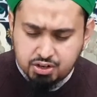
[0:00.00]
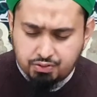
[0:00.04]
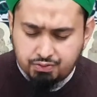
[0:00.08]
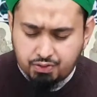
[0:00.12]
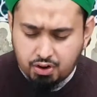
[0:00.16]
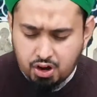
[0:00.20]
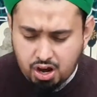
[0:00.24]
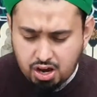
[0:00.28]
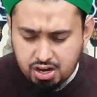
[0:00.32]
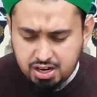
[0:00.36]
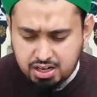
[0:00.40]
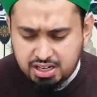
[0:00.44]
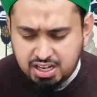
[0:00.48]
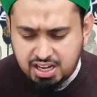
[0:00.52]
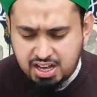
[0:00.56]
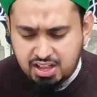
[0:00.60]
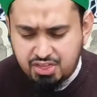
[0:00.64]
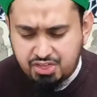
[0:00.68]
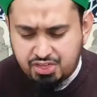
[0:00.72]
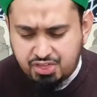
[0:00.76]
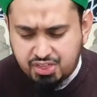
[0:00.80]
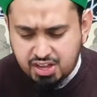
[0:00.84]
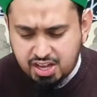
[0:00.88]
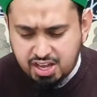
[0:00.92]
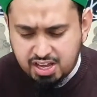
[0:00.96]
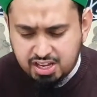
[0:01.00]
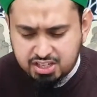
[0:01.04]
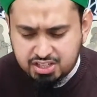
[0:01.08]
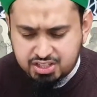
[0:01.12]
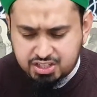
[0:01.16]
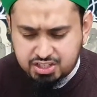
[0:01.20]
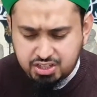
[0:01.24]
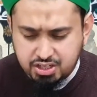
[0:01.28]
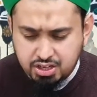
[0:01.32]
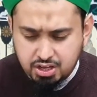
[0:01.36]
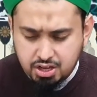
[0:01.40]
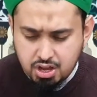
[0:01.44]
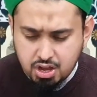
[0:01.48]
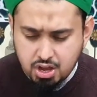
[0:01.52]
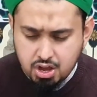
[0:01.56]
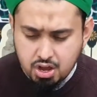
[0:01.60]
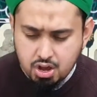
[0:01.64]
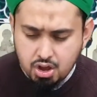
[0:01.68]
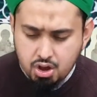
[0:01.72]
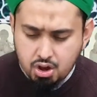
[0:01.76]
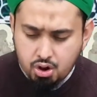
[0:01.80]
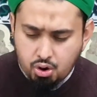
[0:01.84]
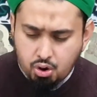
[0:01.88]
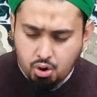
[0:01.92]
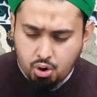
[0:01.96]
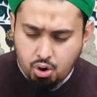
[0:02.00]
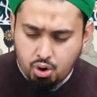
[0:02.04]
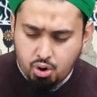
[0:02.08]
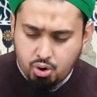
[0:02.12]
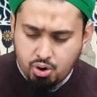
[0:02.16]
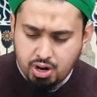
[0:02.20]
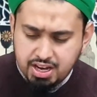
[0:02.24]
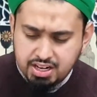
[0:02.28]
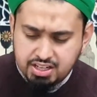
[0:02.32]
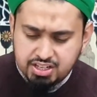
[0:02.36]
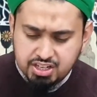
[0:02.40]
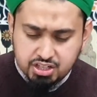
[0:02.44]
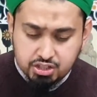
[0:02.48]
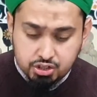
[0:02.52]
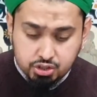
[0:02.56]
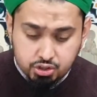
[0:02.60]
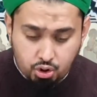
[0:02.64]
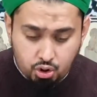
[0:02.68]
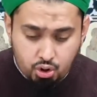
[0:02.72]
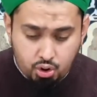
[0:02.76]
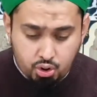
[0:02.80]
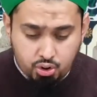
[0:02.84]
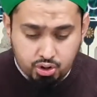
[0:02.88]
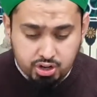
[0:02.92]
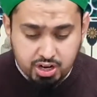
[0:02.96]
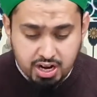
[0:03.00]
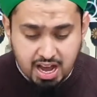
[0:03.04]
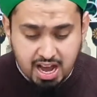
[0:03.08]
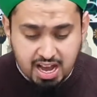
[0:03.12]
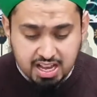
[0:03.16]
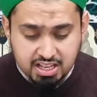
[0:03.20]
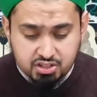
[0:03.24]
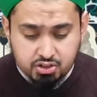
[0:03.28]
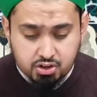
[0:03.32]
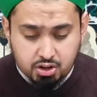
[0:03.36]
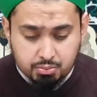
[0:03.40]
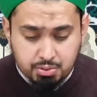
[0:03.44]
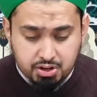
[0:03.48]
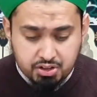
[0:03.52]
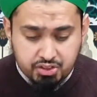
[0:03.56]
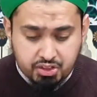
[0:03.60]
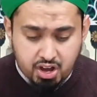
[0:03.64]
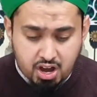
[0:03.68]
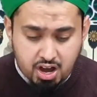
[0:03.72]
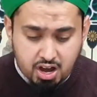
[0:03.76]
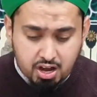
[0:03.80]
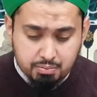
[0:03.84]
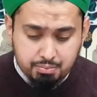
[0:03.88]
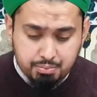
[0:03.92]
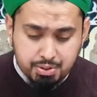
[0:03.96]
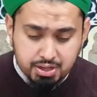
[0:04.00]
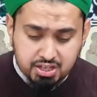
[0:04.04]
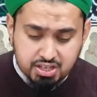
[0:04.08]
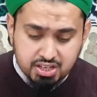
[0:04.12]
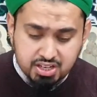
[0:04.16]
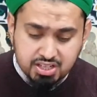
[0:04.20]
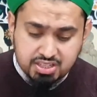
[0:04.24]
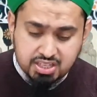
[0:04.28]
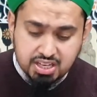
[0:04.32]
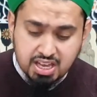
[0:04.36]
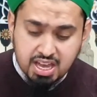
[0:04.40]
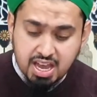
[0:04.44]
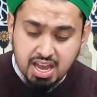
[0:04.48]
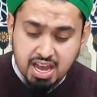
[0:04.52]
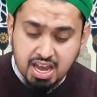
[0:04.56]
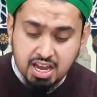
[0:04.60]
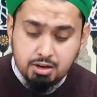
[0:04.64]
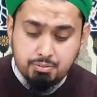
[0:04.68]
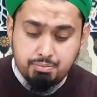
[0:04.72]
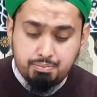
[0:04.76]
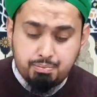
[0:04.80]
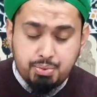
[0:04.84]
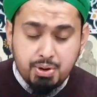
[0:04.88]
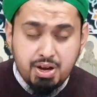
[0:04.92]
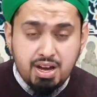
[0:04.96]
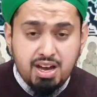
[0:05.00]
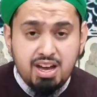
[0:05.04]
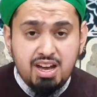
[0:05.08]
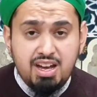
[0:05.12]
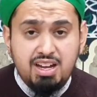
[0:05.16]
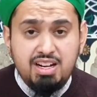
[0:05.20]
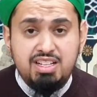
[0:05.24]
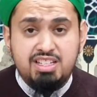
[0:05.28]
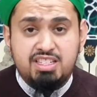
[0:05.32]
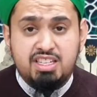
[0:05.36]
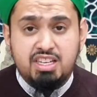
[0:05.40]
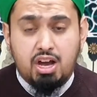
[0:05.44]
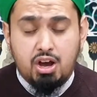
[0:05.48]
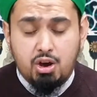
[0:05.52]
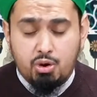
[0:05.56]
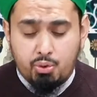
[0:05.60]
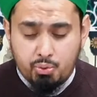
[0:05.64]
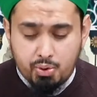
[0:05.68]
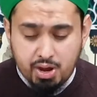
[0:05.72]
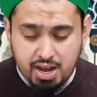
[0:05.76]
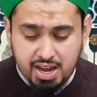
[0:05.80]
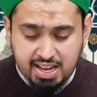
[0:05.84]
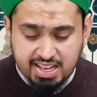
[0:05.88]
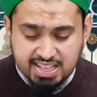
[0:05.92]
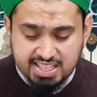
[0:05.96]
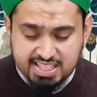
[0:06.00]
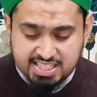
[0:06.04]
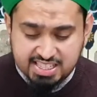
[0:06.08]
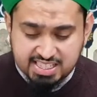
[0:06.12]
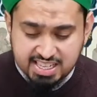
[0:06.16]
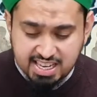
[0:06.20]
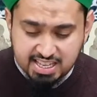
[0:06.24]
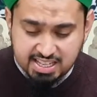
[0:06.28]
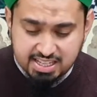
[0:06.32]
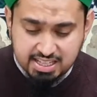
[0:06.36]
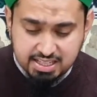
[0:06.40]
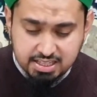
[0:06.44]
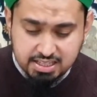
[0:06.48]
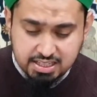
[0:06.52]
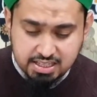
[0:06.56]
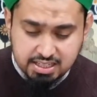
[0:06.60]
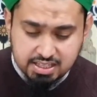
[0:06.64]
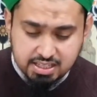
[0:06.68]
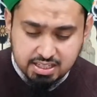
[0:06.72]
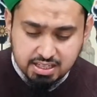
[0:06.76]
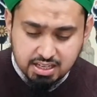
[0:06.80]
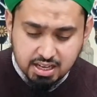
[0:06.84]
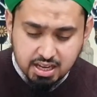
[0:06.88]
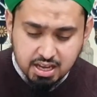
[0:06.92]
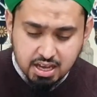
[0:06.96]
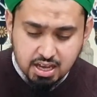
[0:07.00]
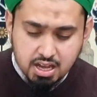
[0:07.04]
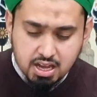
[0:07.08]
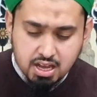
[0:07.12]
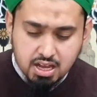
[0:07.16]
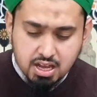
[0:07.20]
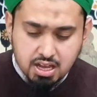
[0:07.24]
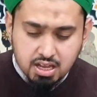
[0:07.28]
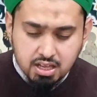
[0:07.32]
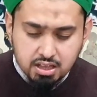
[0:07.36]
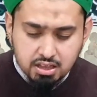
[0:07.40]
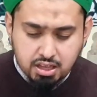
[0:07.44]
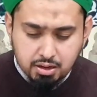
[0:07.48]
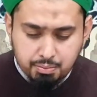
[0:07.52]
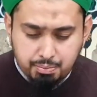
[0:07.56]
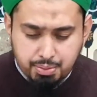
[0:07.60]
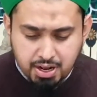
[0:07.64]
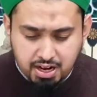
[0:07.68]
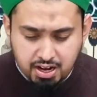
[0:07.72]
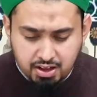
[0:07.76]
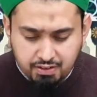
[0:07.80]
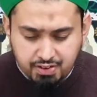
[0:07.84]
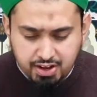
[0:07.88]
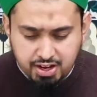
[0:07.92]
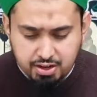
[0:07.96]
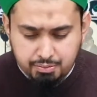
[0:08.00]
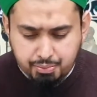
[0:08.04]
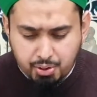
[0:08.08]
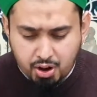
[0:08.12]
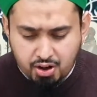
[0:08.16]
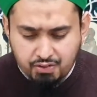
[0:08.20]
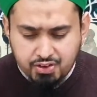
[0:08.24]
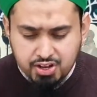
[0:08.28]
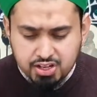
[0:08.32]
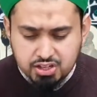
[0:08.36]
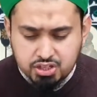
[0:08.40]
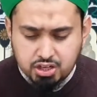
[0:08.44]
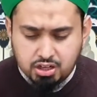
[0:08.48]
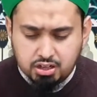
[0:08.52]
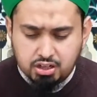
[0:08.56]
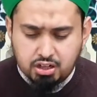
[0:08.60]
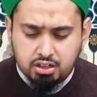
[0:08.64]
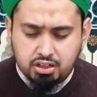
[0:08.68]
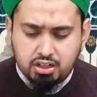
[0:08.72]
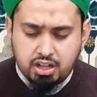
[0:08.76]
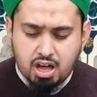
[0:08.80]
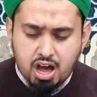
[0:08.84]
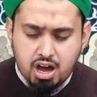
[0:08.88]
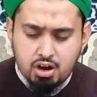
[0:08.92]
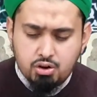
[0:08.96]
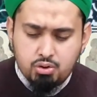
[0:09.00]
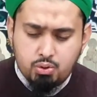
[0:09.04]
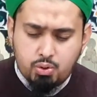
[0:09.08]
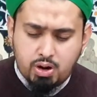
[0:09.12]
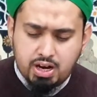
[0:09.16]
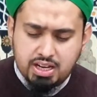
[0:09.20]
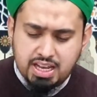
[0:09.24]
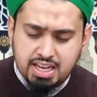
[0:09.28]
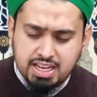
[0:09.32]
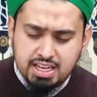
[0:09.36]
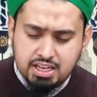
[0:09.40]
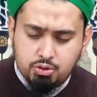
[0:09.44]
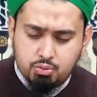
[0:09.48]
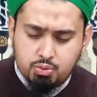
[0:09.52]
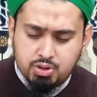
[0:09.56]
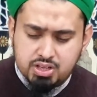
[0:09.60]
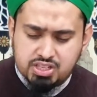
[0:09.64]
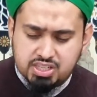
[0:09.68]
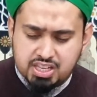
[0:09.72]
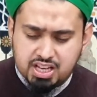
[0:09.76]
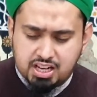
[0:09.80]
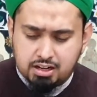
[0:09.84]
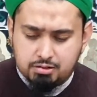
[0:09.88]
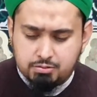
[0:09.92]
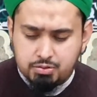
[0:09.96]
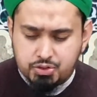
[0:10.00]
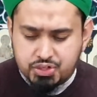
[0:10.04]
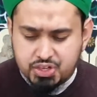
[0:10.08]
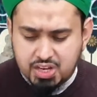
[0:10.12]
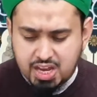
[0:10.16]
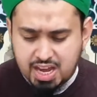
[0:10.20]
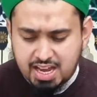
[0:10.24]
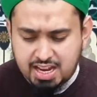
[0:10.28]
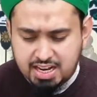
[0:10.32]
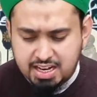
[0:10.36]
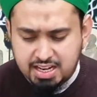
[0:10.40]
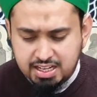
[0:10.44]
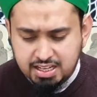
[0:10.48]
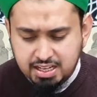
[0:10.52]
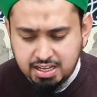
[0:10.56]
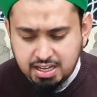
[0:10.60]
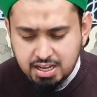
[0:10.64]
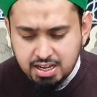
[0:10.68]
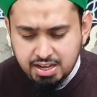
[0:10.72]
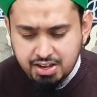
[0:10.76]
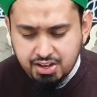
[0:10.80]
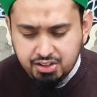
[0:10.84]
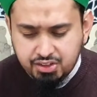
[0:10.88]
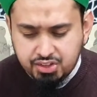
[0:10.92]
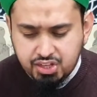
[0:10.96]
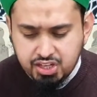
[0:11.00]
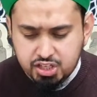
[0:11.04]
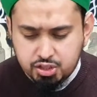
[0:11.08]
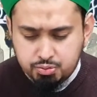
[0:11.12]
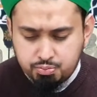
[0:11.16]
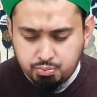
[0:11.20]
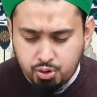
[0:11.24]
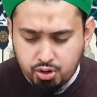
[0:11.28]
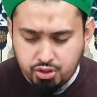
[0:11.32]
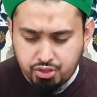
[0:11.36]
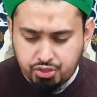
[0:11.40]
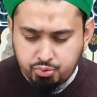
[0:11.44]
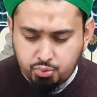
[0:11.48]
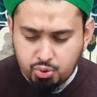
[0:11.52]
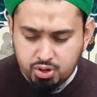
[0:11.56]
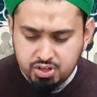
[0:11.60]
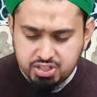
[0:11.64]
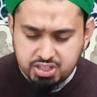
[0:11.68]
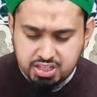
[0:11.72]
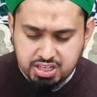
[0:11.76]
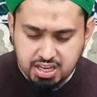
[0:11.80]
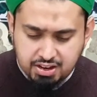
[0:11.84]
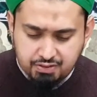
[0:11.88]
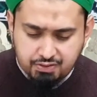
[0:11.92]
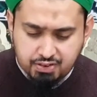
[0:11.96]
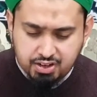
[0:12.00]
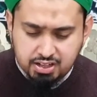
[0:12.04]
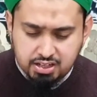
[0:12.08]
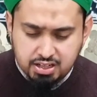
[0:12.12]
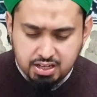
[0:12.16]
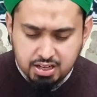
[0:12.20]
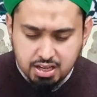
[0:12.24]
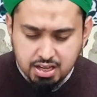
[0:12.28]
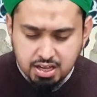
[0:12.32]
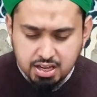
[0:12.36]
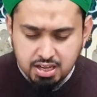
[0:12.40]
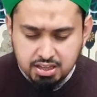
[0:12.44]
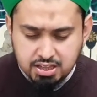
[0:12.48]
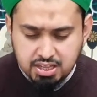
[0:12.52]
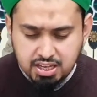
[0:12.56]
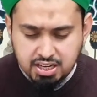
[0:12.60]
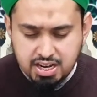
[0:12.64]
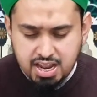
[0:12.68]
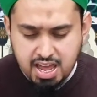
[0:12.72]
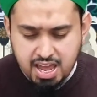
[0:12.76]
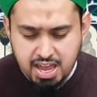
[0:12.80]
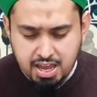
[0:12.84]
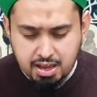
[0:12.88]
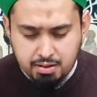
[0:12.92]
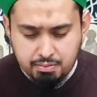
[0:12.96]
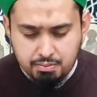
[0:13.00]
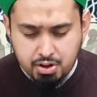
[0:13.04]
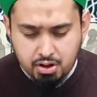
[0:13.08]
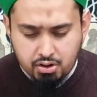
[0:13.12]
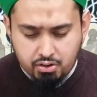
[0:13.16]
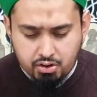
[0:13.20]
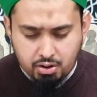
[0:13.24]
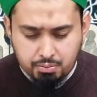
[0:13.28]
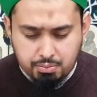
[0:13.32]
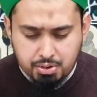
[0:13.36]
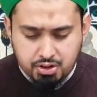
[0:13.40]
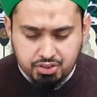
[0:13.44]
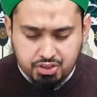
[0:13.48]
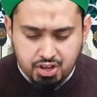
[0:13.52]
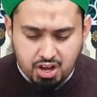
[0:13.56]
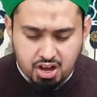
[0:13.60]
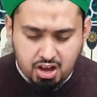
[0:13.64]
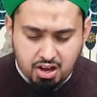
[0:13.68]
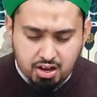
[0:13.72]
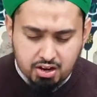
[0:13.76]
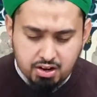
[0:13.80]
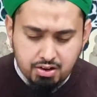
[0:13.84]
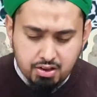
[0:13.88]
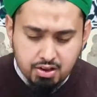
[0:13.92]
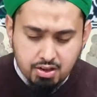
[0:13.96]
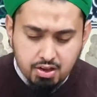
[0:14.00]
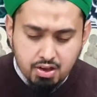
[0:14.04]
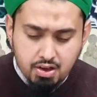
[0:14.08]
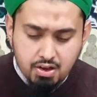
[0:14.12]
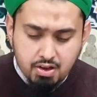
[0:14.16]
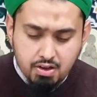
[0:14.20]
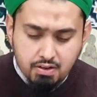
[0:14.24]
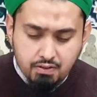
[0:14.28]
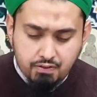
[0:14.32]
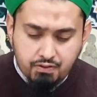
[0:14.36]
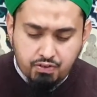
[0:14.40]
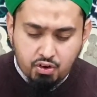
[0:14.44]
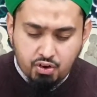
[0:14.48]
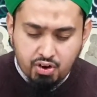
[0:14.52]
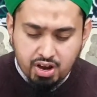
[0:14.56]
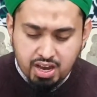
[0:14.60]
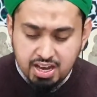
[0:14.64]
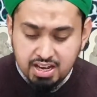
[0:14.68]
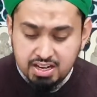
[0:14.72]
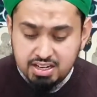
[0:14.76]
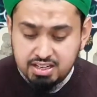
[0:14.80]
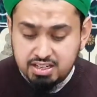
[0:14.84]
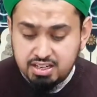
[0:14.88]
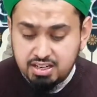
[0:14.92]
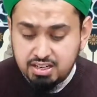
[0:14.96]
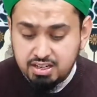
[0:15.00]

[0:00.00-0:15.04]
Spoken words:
of hunger and thirst, or it is known as Ramadan because it burns away sins. The beloved Prophet sallallahu alaihi wasallam said, this month was given the name Ramadan for it